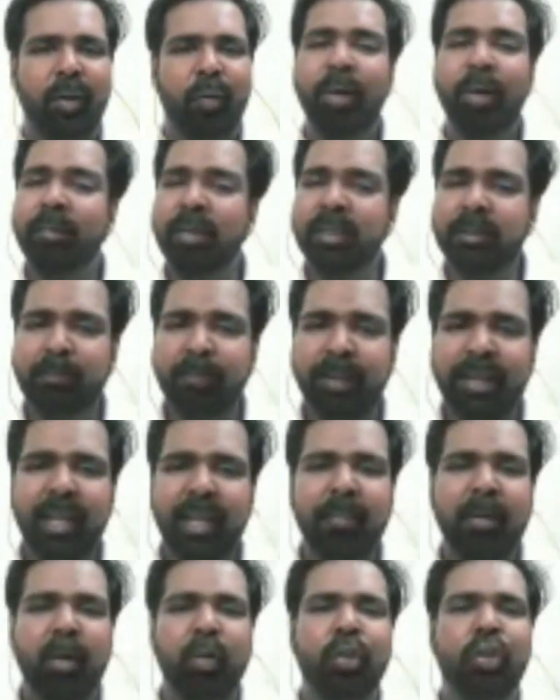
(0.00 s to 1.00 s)
When we
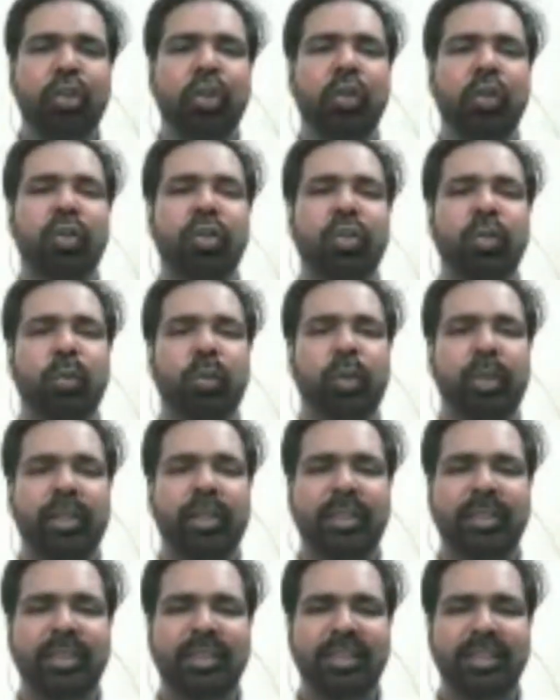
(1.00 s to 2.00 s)
speak about short
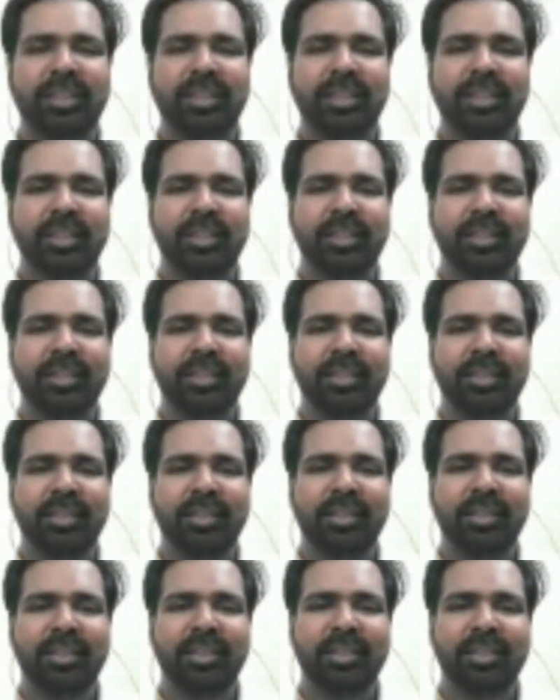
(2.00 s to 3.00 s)
stories,
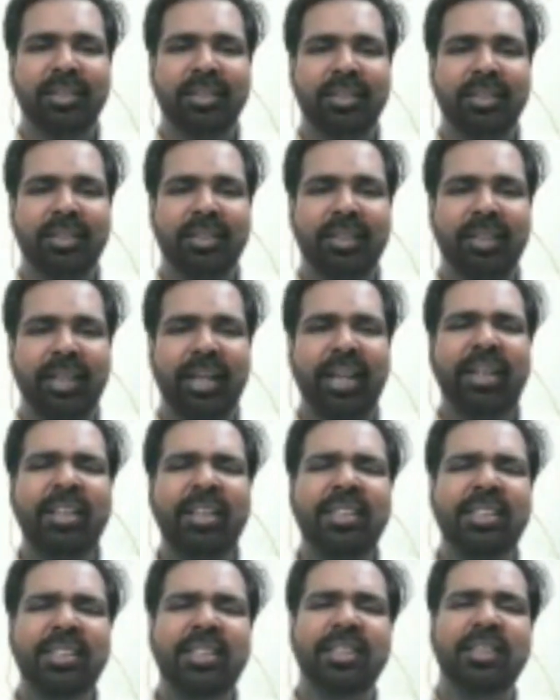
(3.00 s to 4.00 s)
it
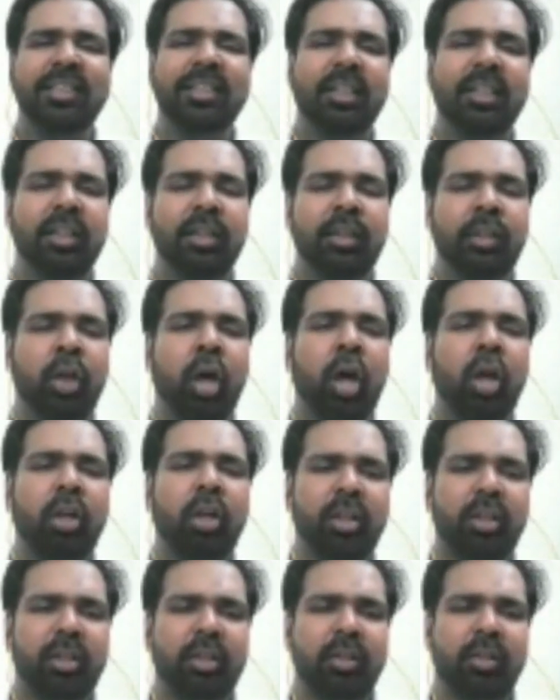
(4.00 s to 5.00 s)
is
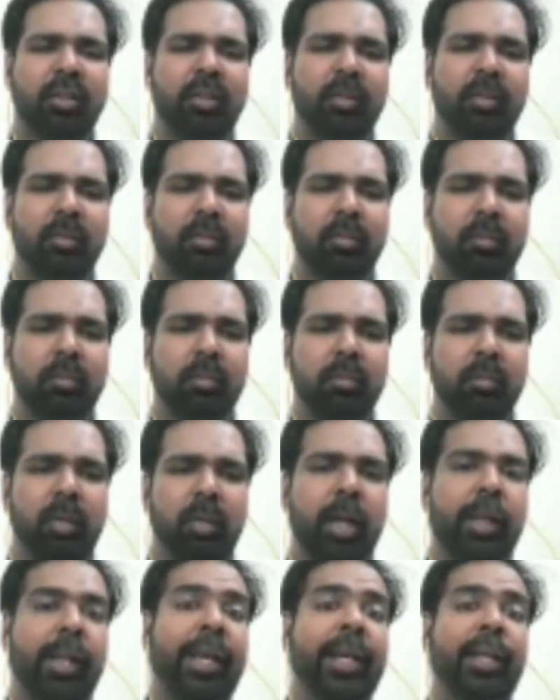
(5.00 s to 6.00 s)
not
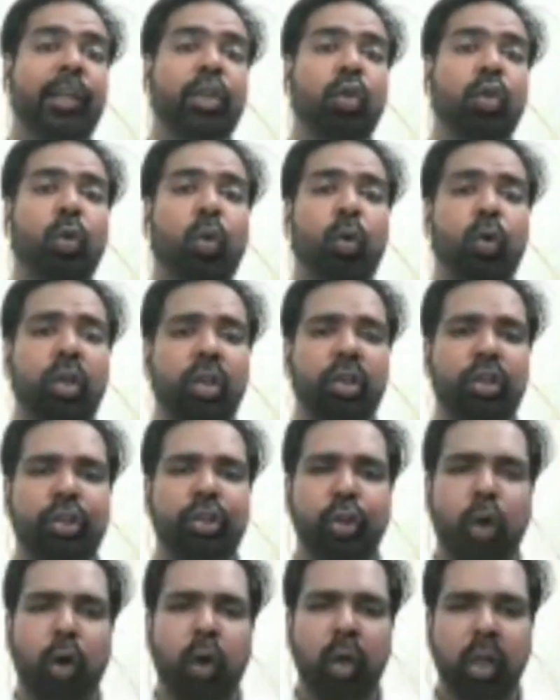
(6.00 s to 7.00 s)
an age old
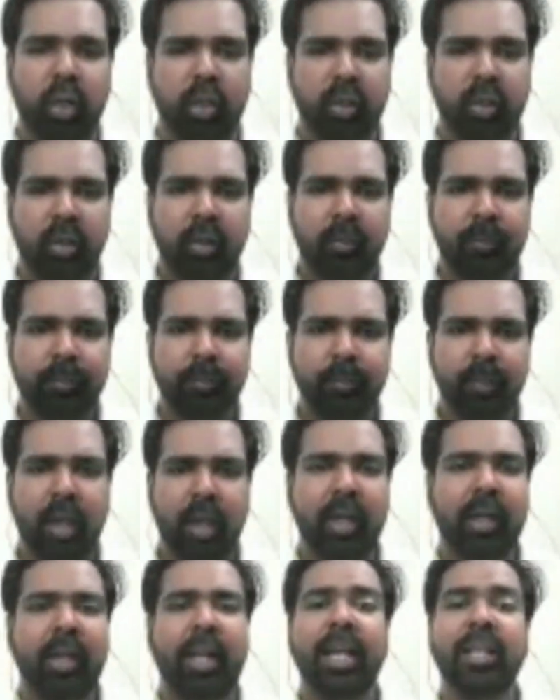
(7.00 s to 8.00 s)
genre,
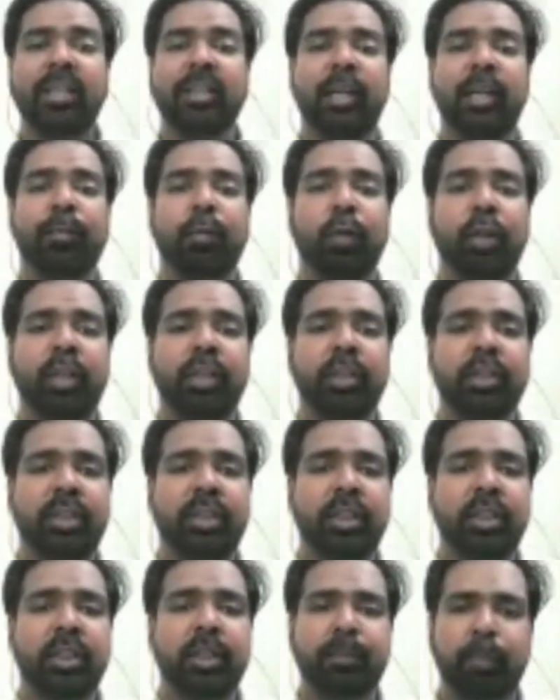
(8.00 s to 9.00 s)
unlike, say, for
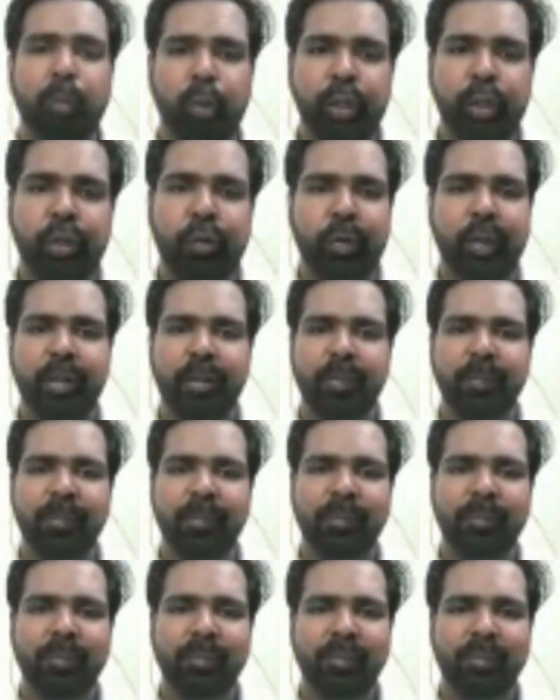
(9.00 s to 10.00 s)
instance, poetry
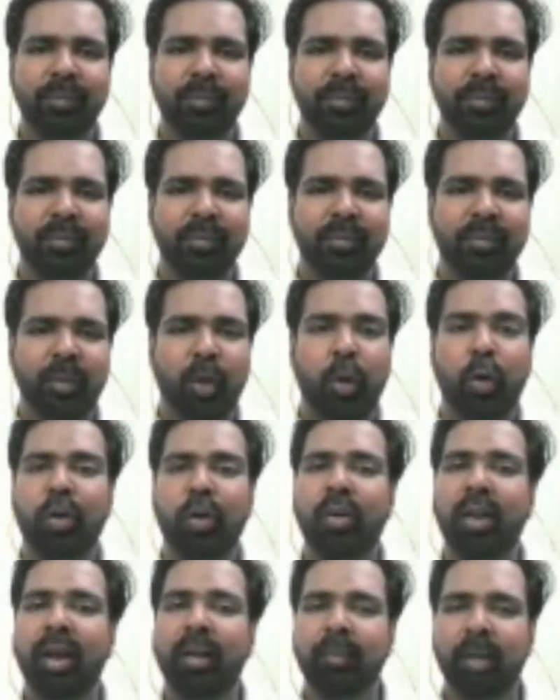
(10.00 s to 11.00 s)
or
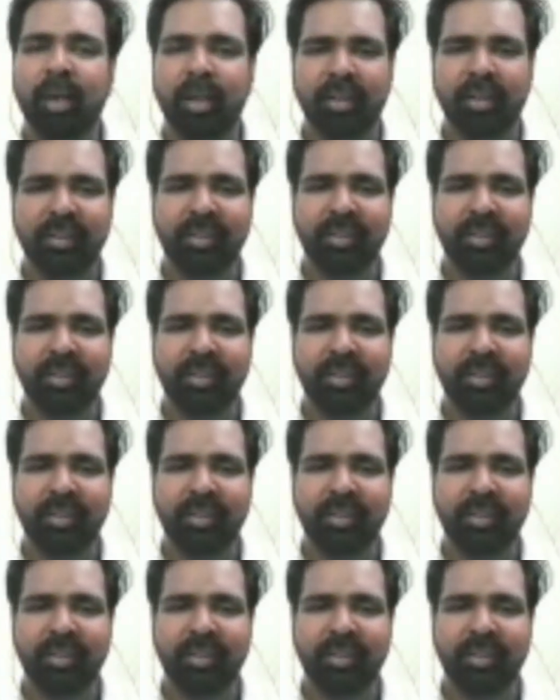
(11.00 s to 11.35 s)
drama.